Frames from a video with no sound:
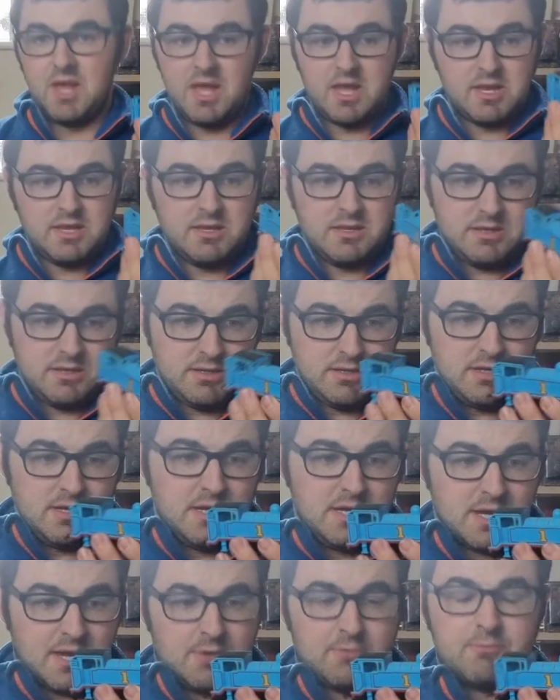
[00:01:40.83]
And,
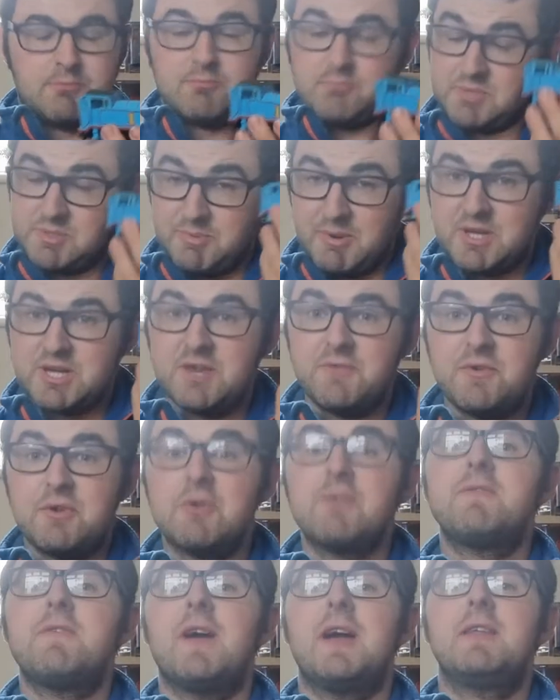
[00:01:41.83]
you know, especially if
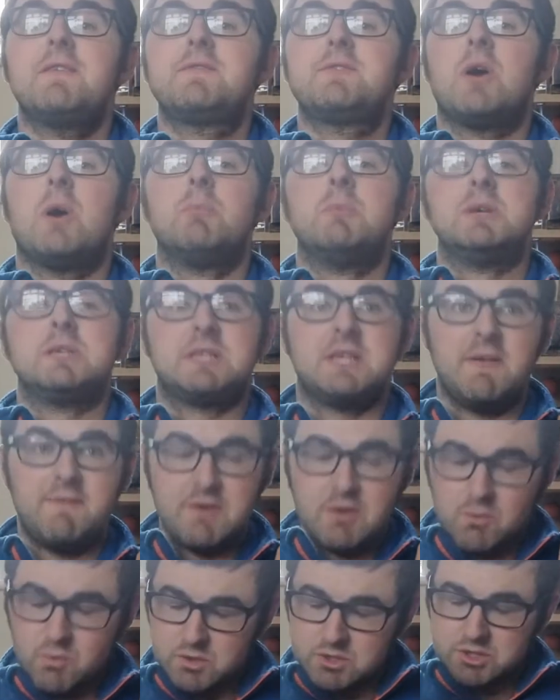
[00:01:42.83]
you're a fan of Thomas,
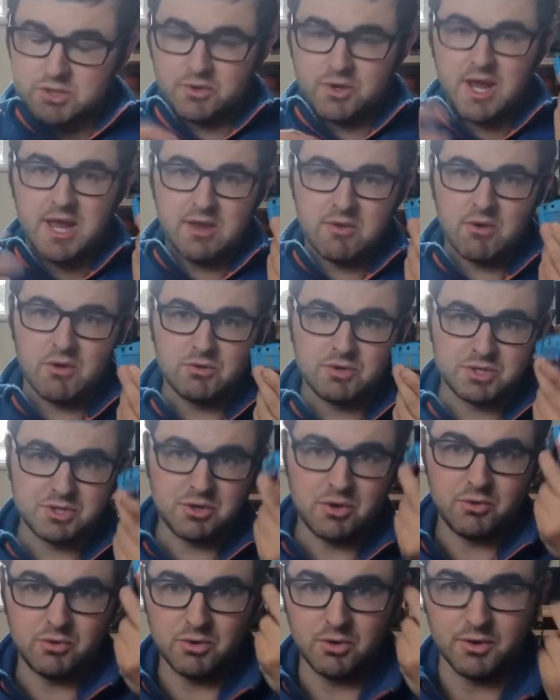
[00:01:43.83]
if you want to create your own
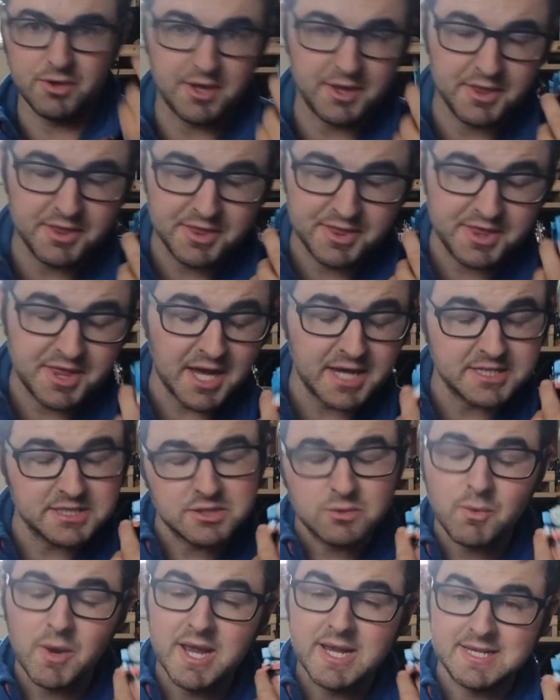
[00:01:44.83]
pseudo, then that's
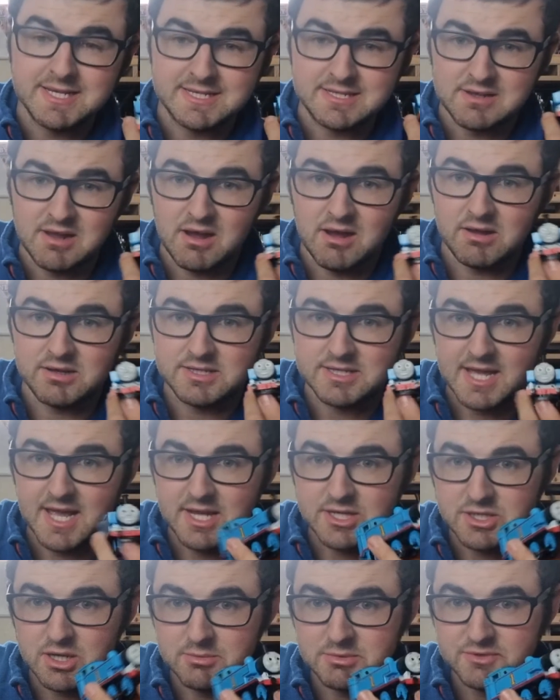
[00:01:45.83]
the way to start.
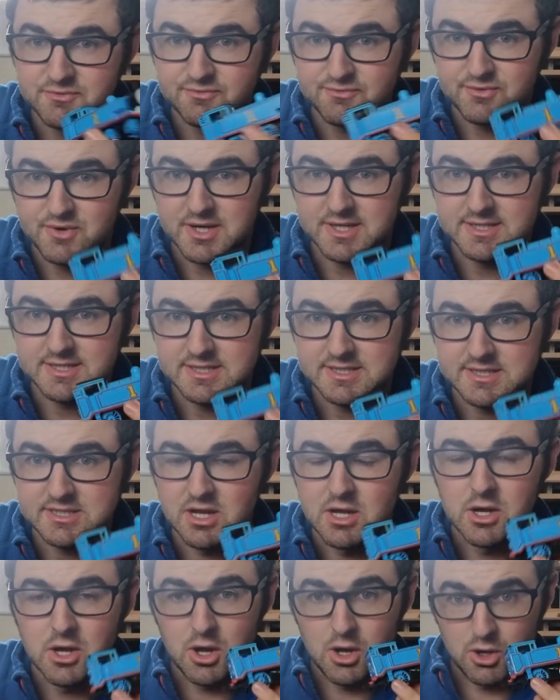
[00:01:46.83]
Get a Thomas and Friends
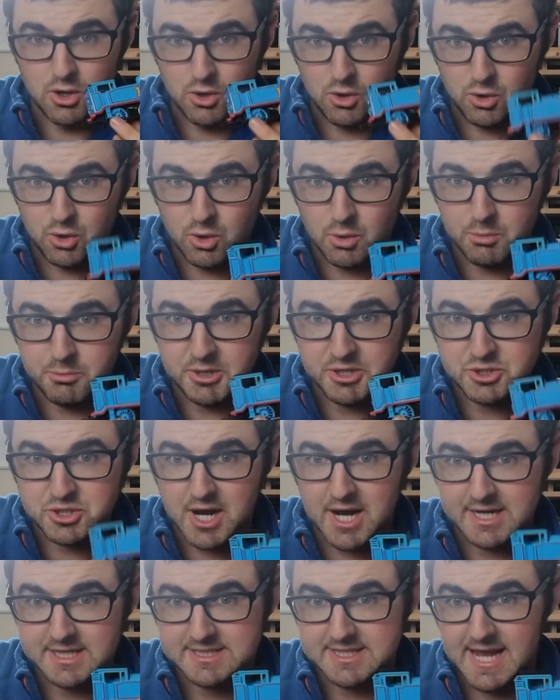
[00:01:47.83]
Hornby
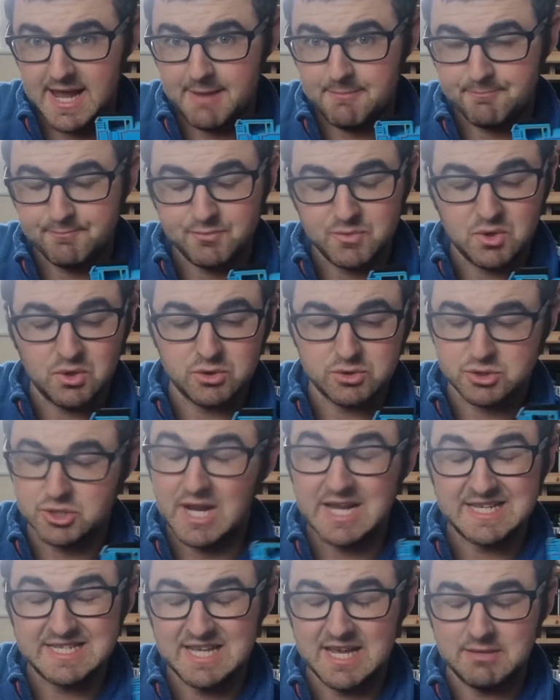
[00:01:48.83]
track set, or
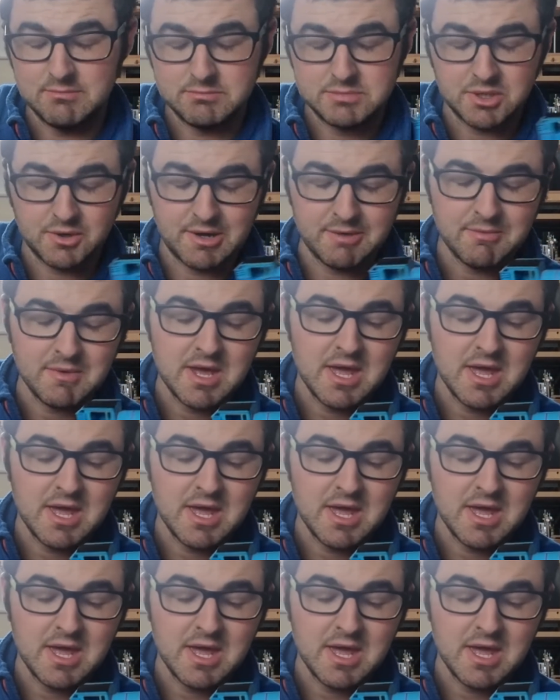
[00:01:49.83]
train set, sorry.